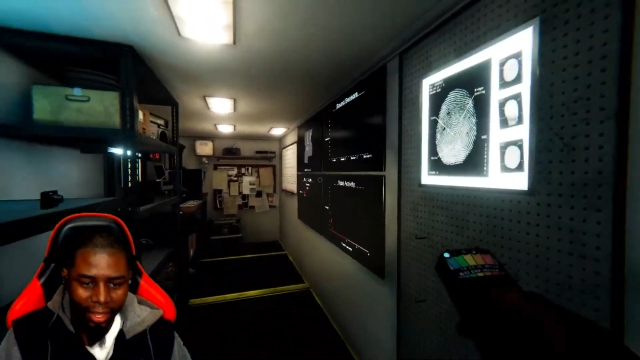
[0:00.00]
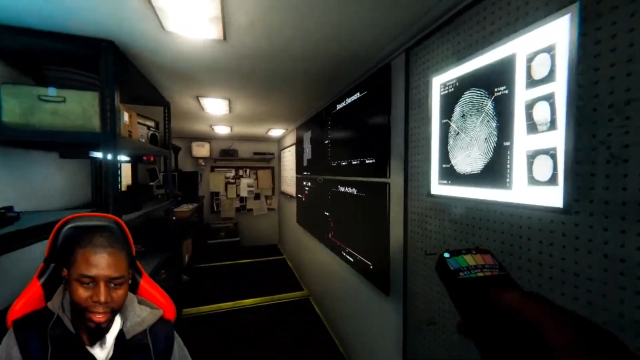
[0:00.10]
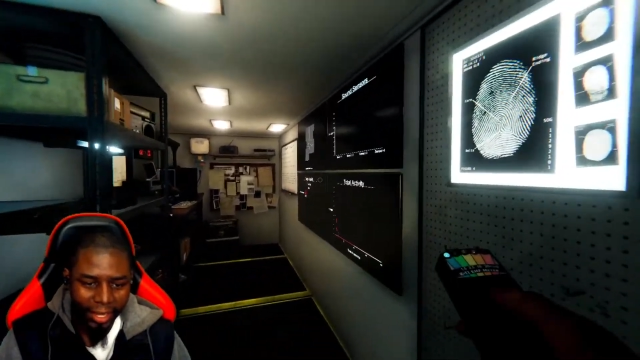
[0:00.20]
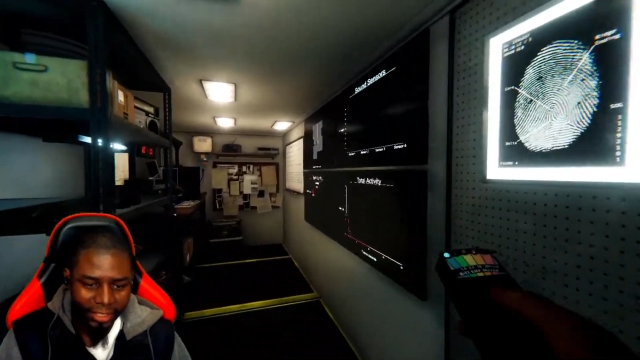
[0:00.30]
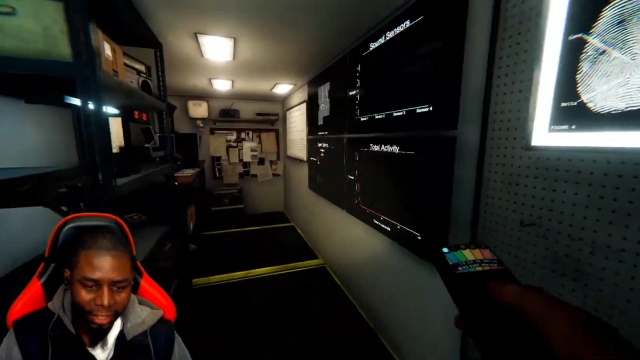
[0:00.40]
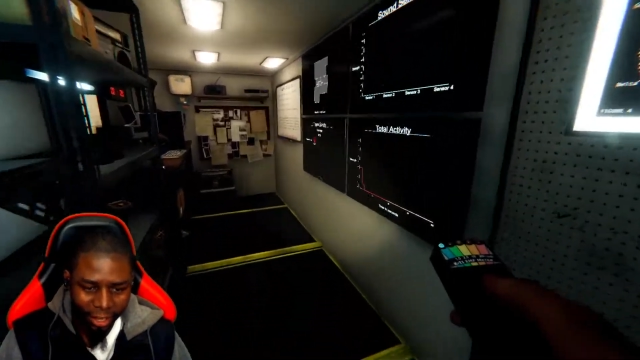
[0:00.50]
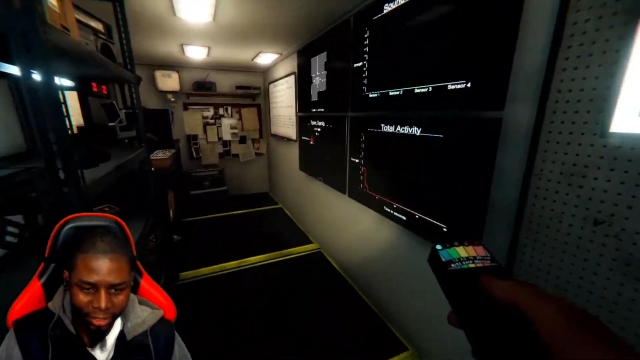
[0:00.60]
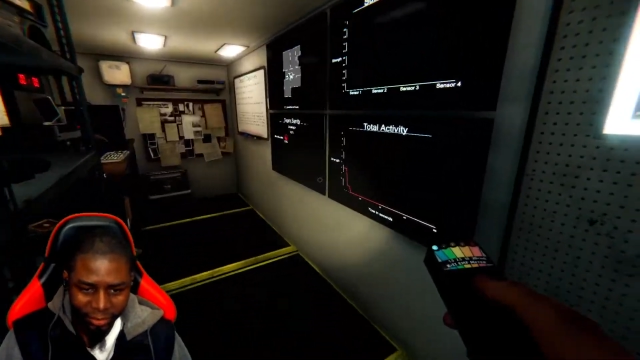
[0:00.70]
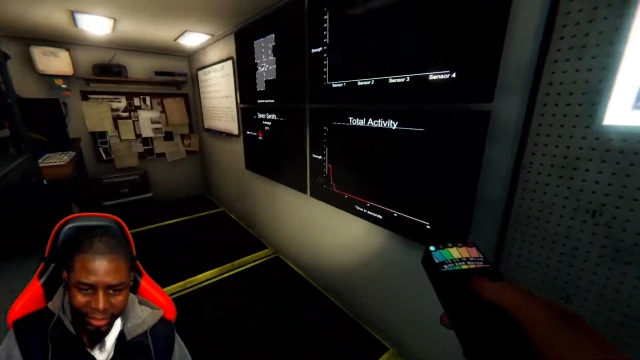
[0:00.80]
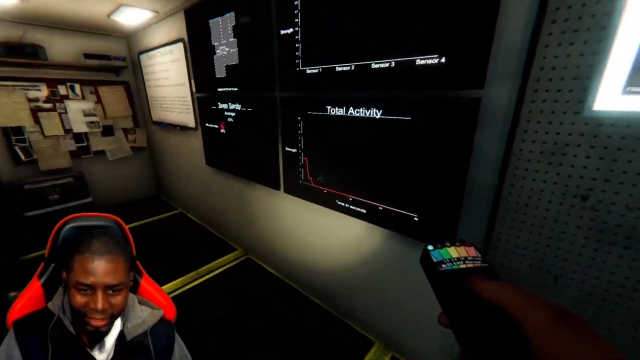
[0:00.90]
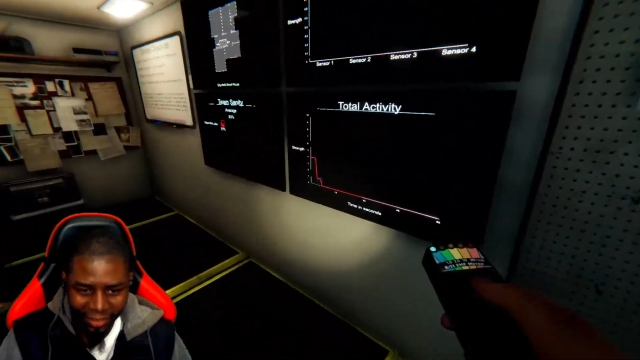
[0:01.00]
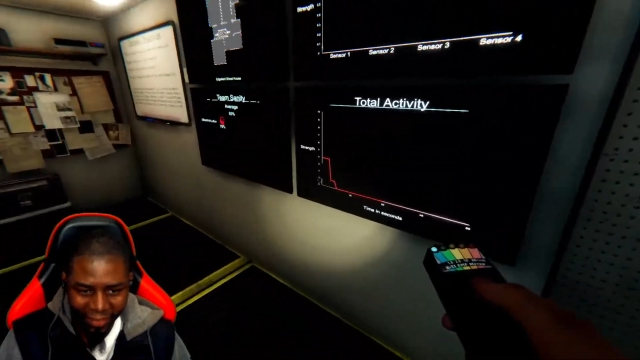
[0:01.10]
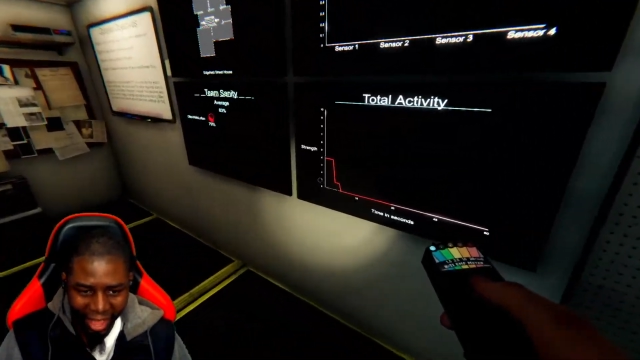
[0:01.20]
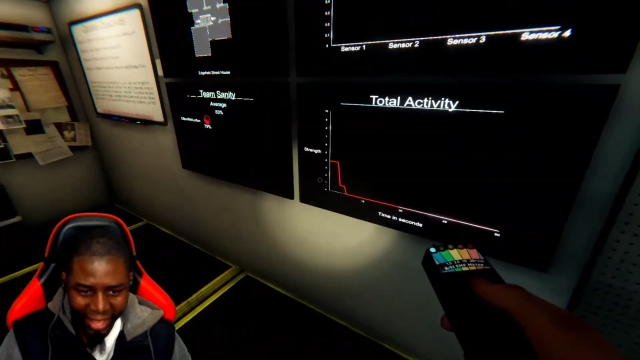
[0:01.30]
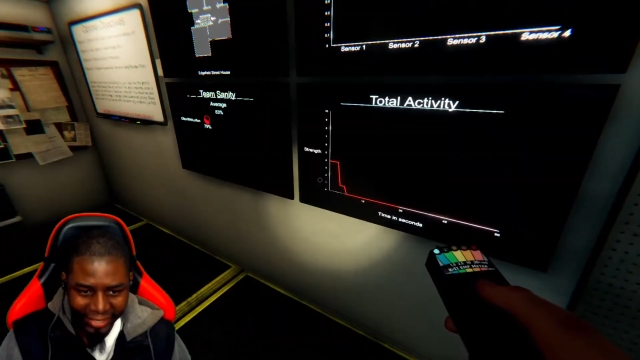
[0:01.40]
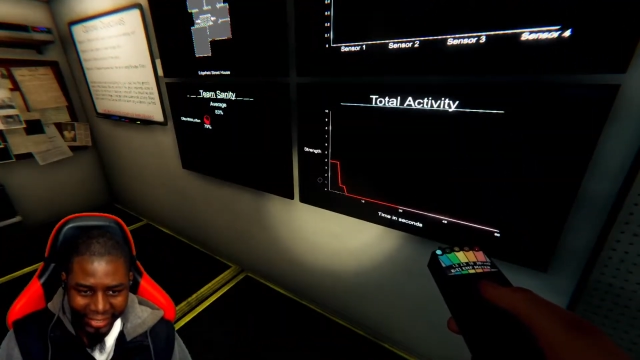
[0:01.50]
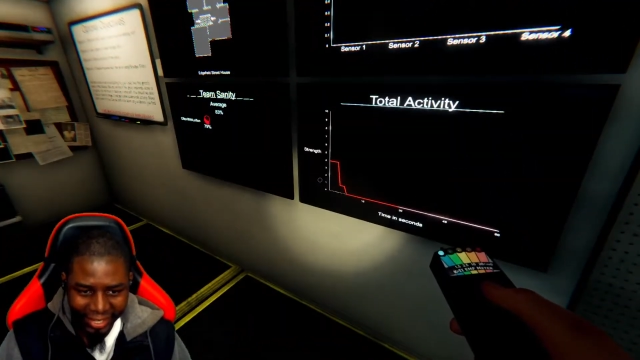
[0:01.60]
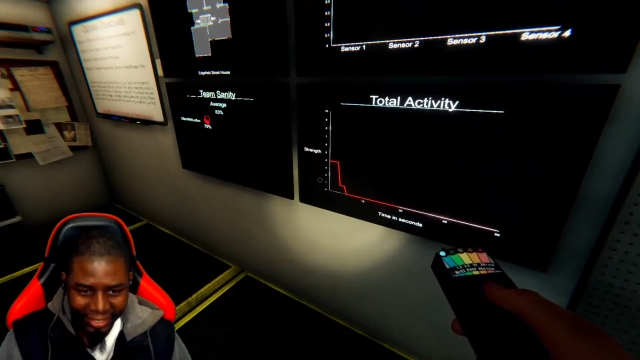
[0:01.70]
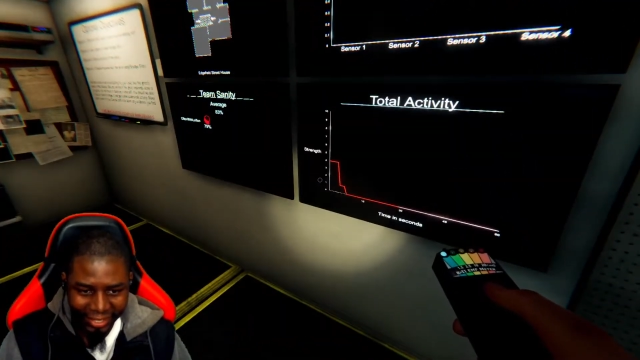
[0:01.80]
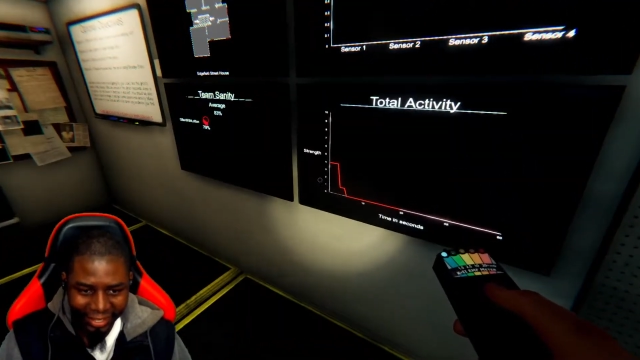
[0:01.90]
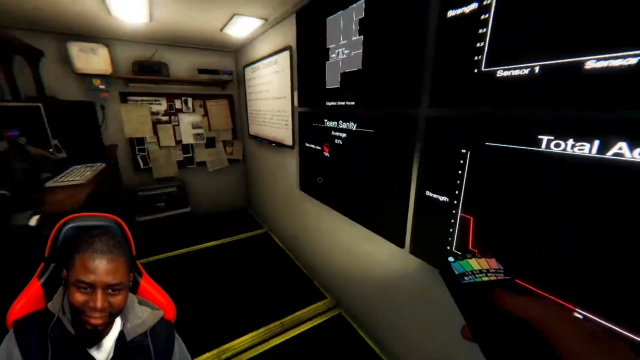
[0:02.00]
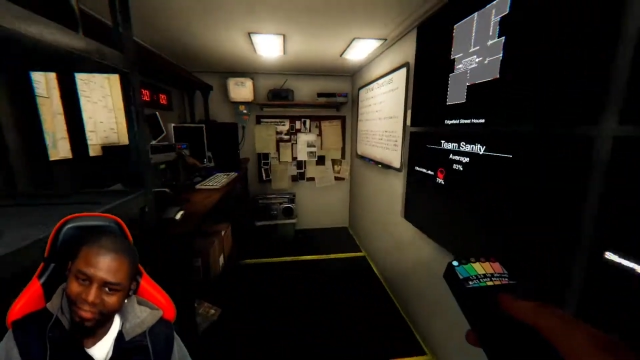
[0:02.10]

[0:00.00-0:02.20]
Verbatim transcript: And they start doing stuff as I leave.